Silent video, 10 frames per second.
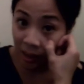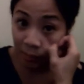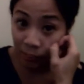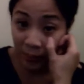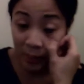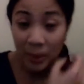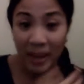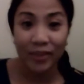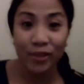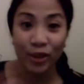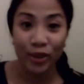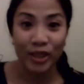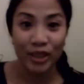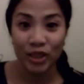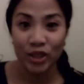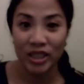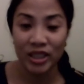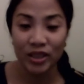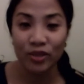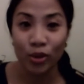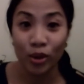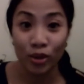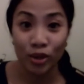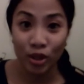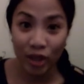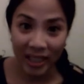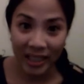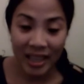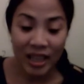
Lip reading: me paying for your registration for the retreat.